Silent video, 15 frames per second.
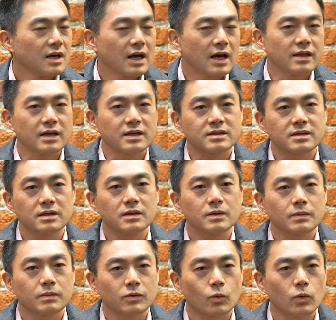And they see the
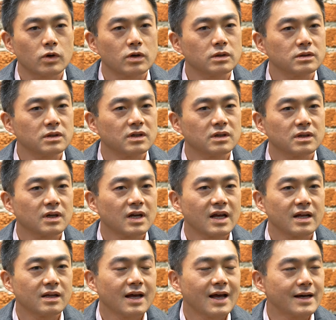world
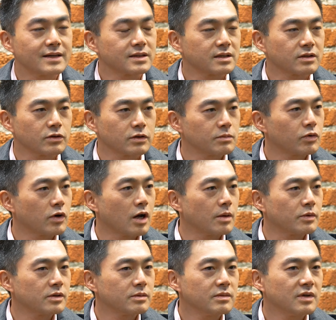has a certain
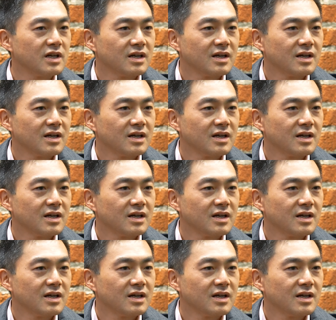problem,